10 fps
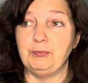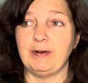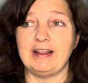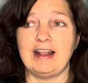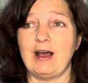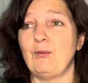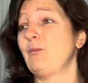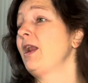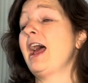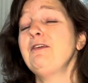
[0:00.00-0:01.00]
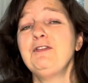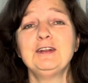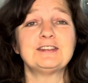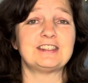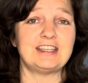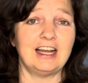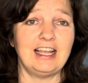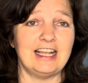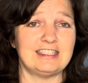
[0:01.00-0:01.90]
but when I feel stuck,